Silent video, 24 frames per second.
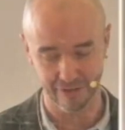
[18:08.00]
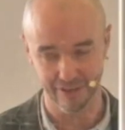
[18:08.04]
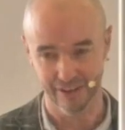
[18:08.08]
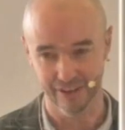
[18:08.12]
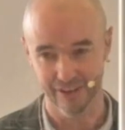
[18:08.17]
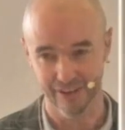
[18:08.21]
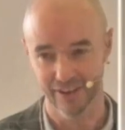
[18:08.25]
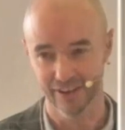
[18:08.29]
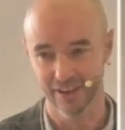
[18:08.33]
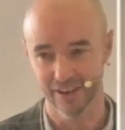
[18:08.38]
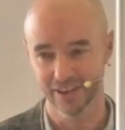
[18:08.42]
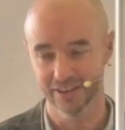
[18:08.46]

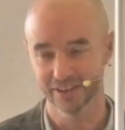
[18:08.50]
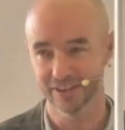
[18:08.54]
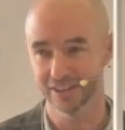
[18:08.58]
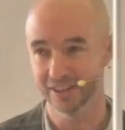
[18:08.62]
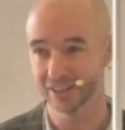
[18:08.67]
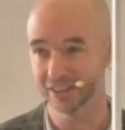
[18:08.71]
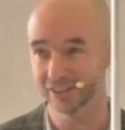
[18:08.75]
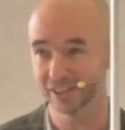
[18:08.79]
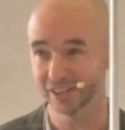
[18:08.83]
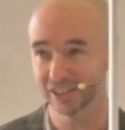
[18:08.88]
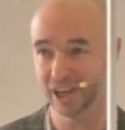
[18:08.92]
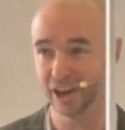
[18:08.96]
To
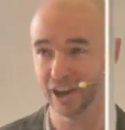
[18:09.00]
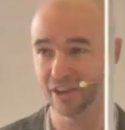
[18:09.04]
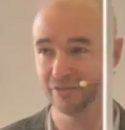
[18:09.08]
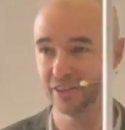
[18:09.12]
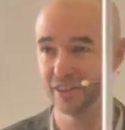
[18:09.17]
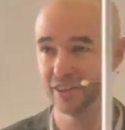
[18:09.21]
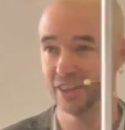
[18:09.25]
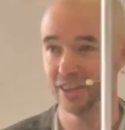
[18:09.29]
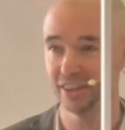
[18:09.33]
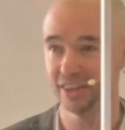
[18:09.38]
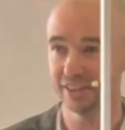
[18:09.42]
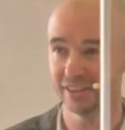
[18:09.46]
discover that the
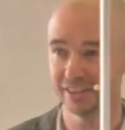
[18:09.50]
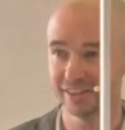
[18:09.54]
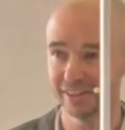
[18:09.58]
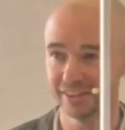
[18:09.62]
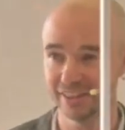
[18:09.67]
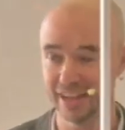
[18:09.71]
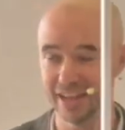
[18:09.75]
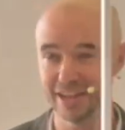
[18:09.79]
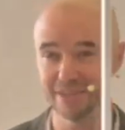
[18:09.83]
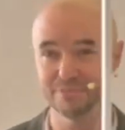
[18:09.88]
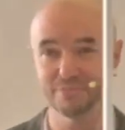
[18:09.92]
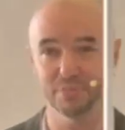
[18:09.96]
sin
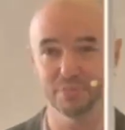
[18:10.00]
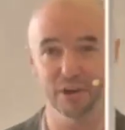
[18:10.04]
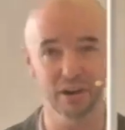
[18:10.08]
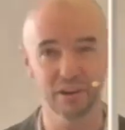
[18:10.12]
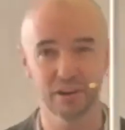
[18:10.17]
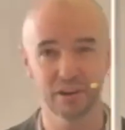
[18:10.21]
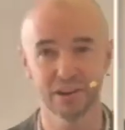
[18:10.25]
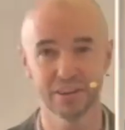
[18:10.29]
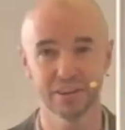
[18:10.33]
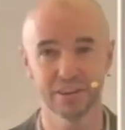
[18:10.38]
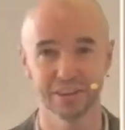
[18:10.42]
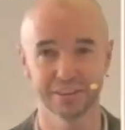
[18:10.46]
behind the
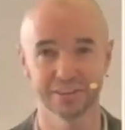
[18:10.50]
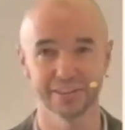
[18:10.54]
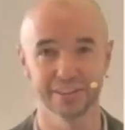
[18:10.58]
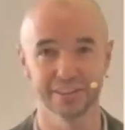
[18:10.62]
sin is